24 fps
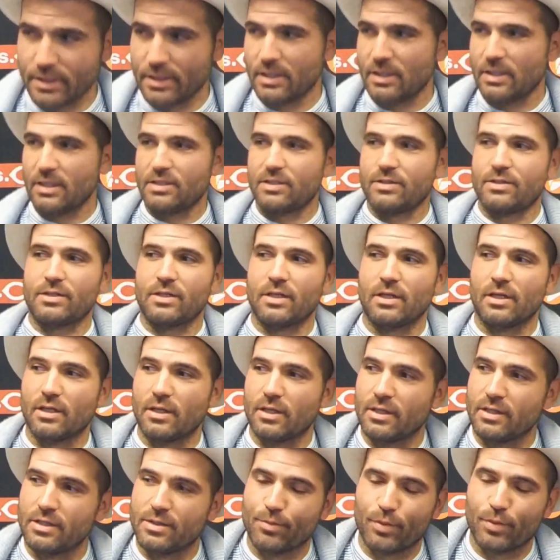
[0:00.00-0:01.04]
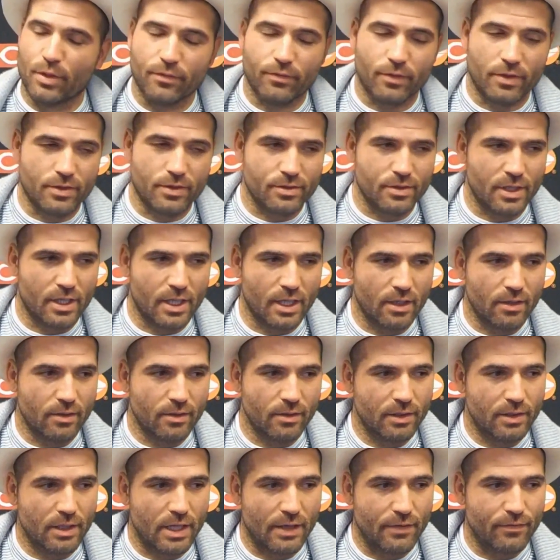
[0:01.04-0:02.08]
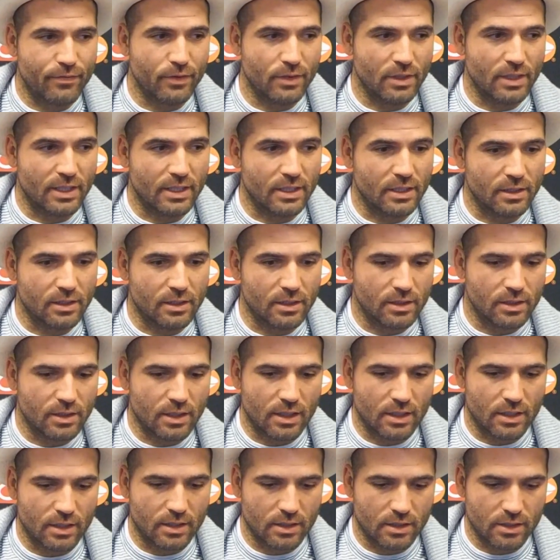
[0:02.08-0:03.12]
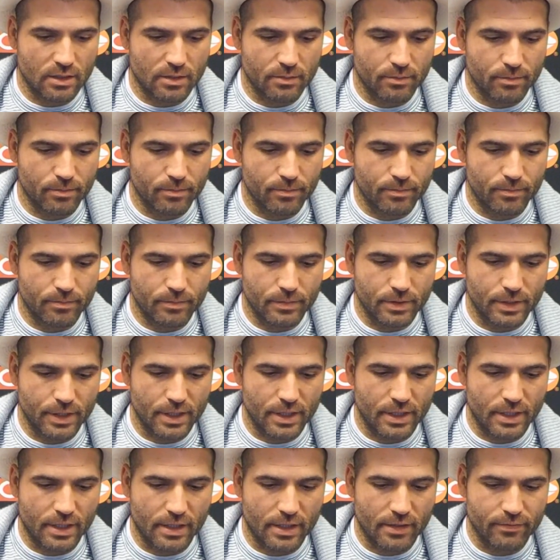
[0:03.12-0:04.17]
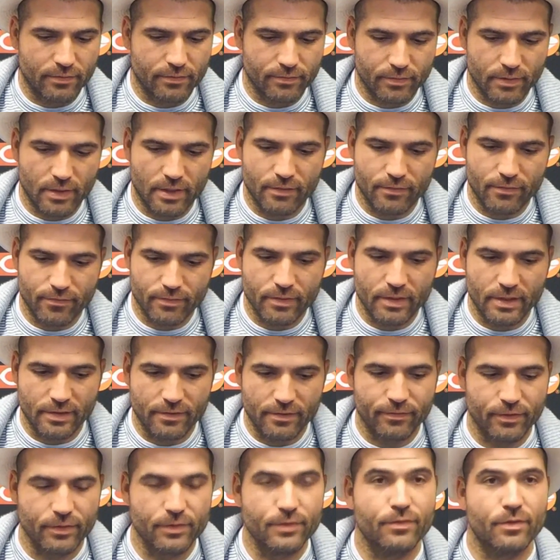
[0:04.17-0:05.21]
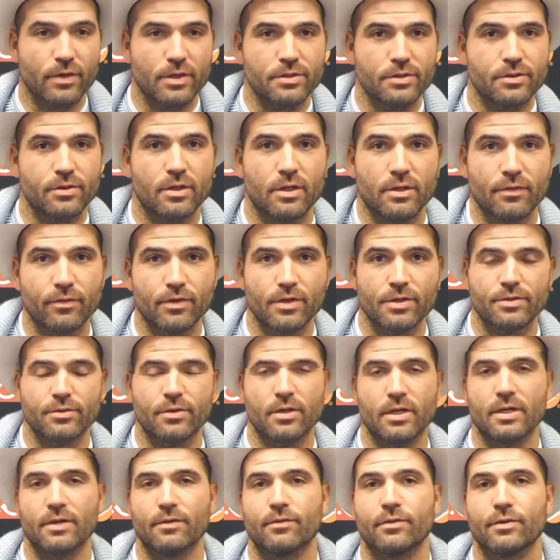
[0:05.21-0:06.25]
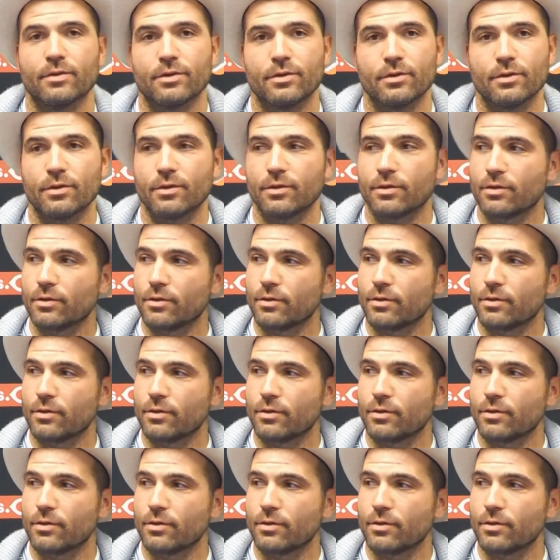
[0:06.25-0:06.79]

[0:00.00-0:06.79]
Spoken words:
is pretty frustrating. I feel like, it feels frustrating for sure.